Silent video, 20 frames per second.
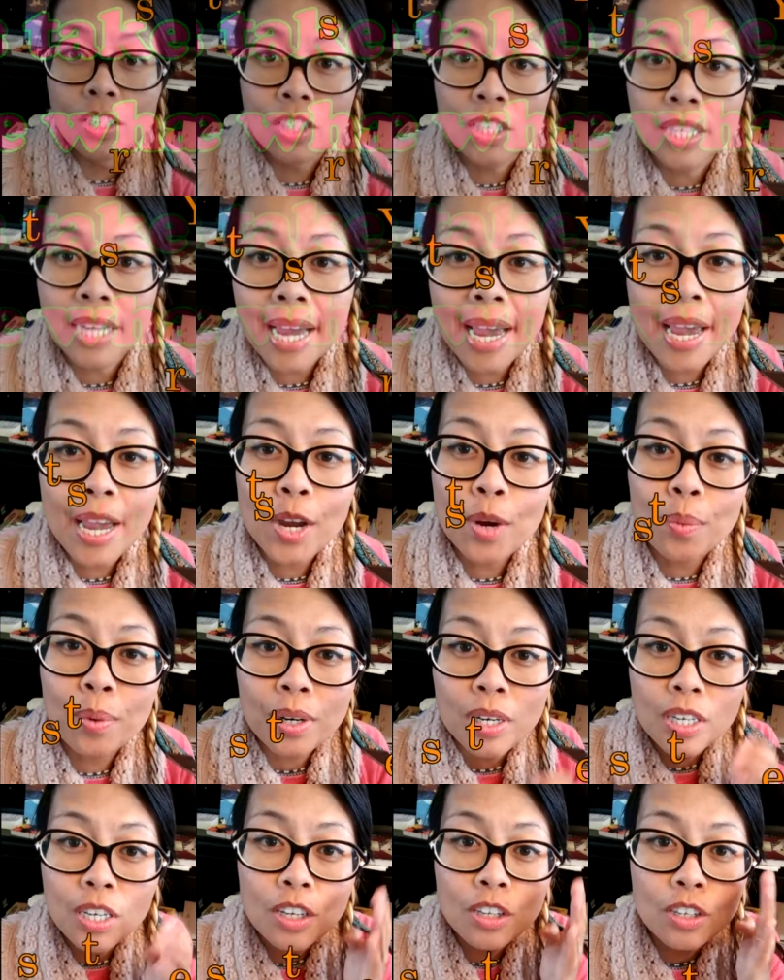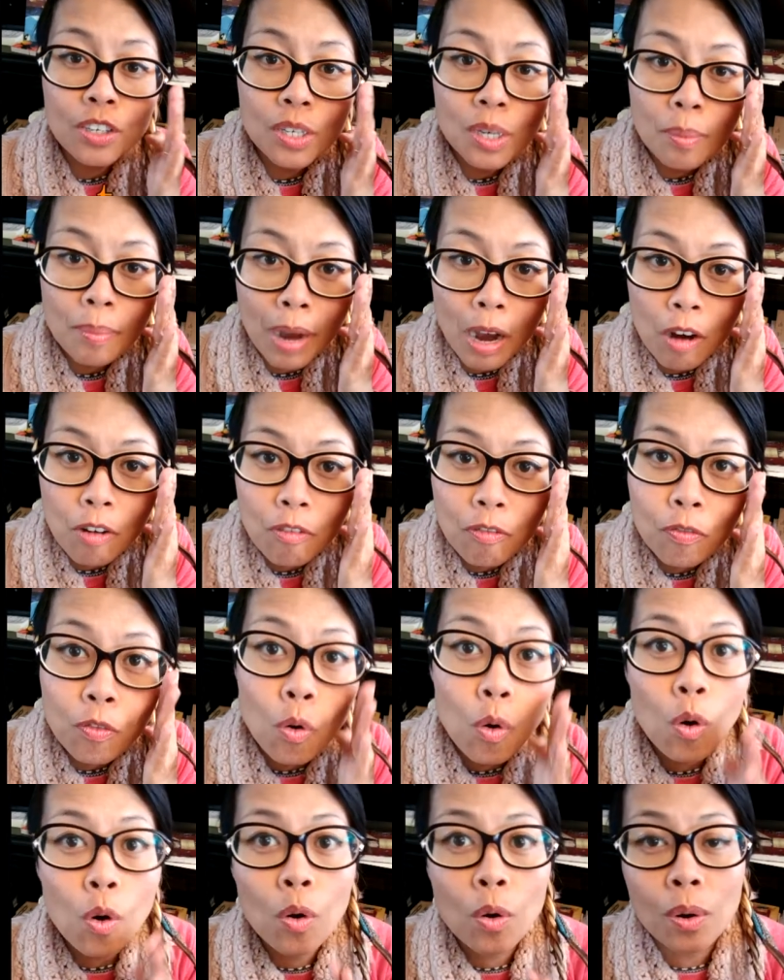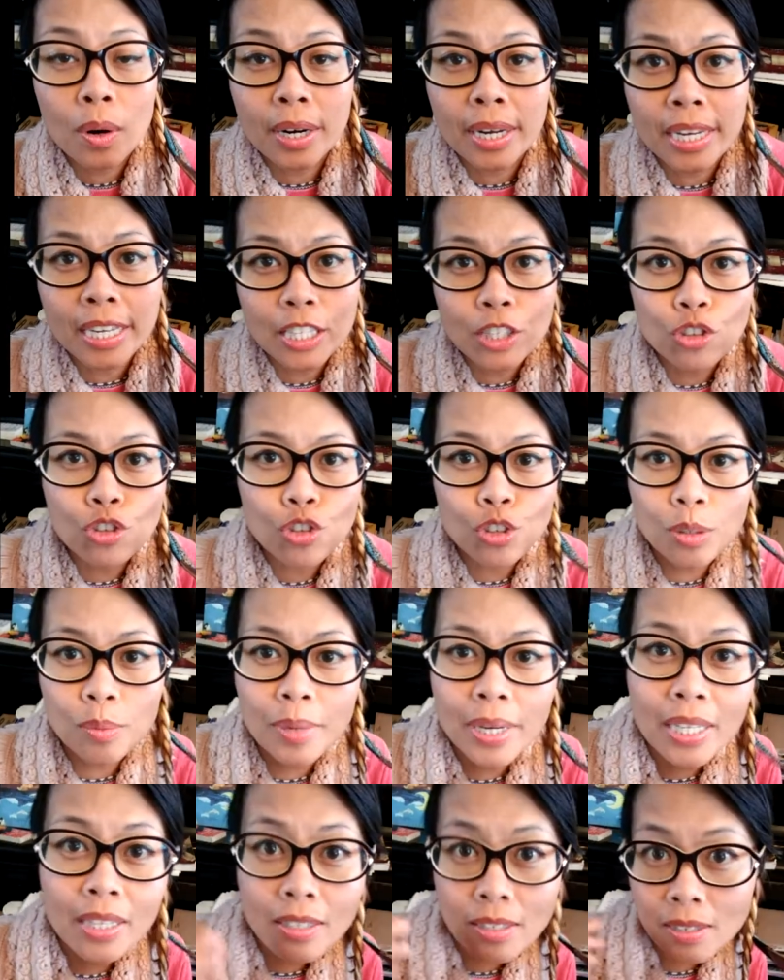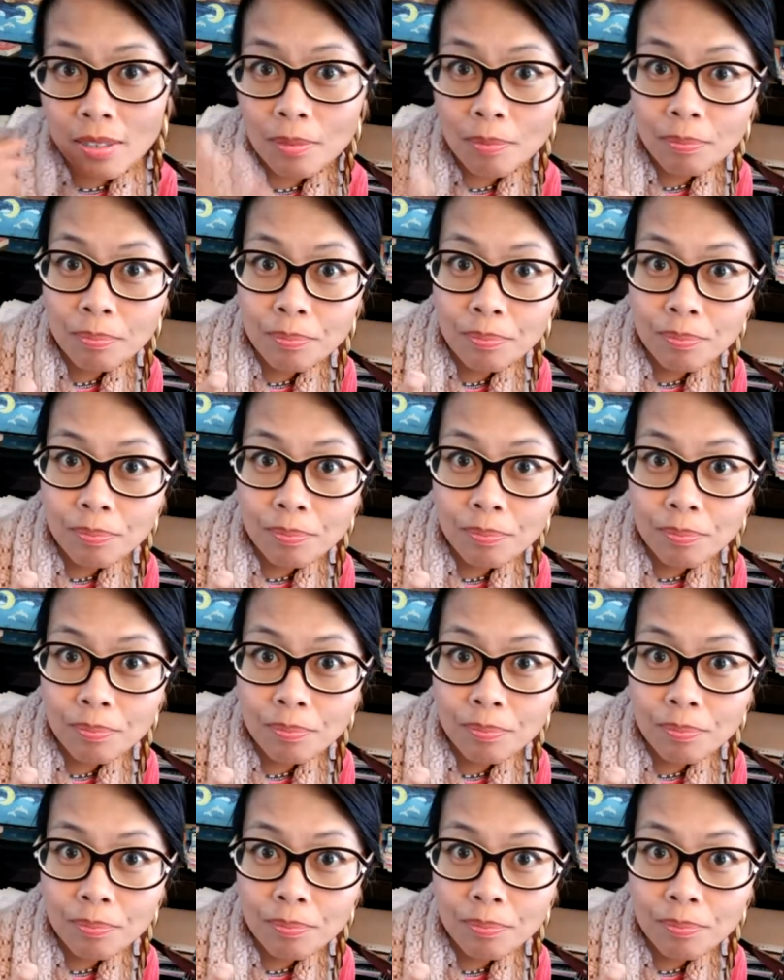Today we're going to learn about four instruments.